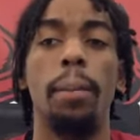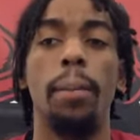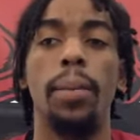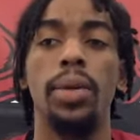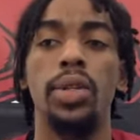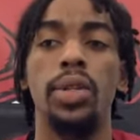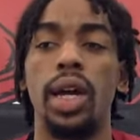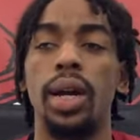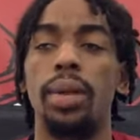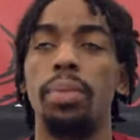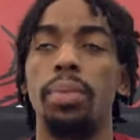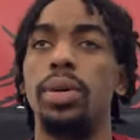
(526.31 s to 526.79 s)

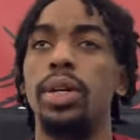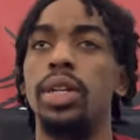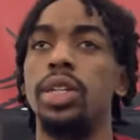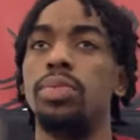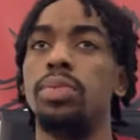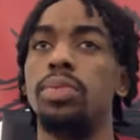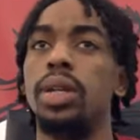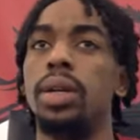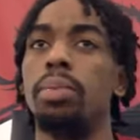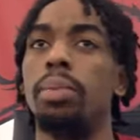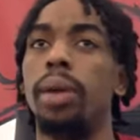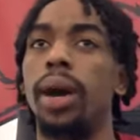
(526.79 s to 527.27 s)
Try to put as
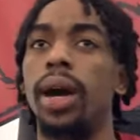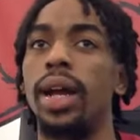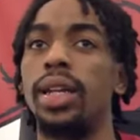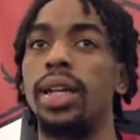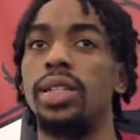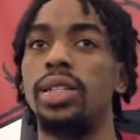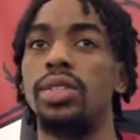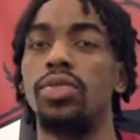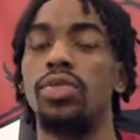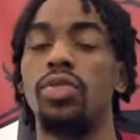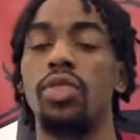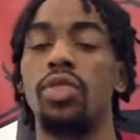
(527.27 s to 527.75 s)
many
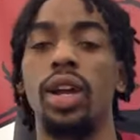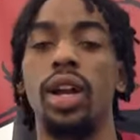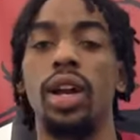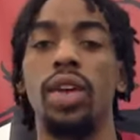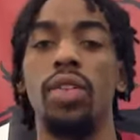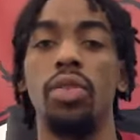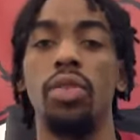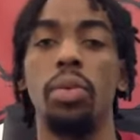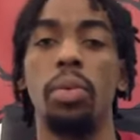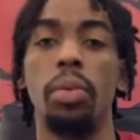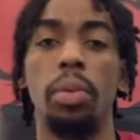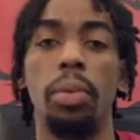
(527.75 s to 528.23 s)
bodies in front of
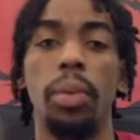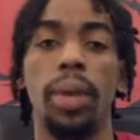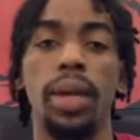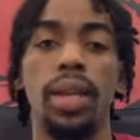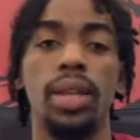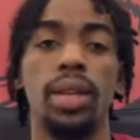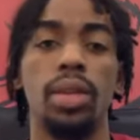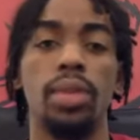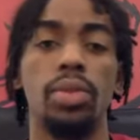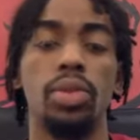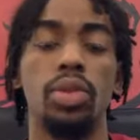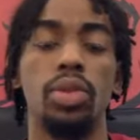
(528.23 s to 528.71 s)
them and make
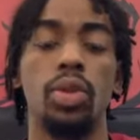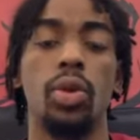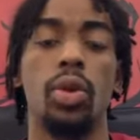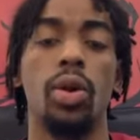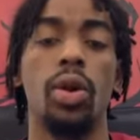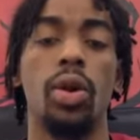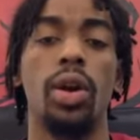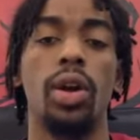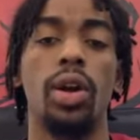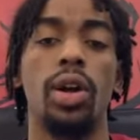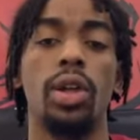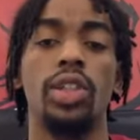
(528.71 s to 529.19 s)
them score
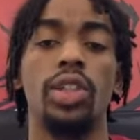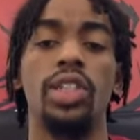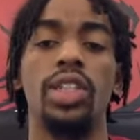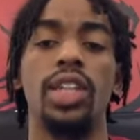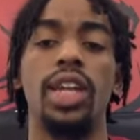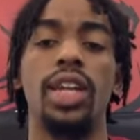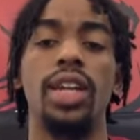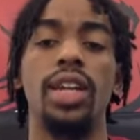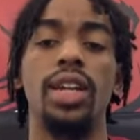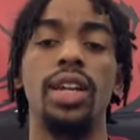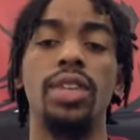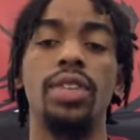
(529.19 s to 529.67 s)
on our
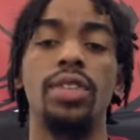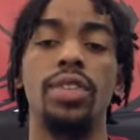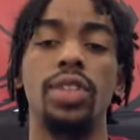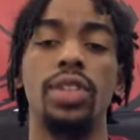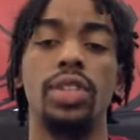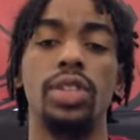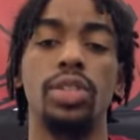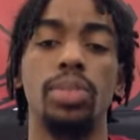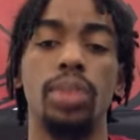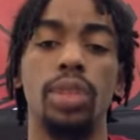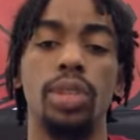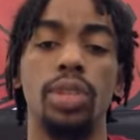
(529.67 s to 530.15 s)
set defense
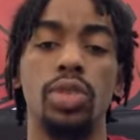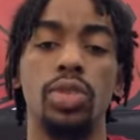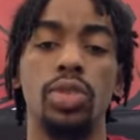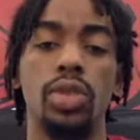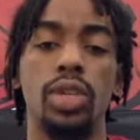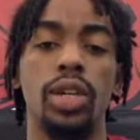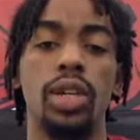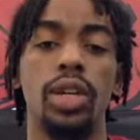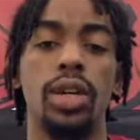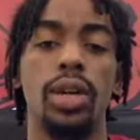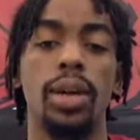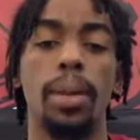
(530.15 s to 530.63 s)
as much as we
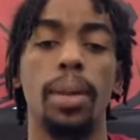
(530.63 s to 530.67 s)
can.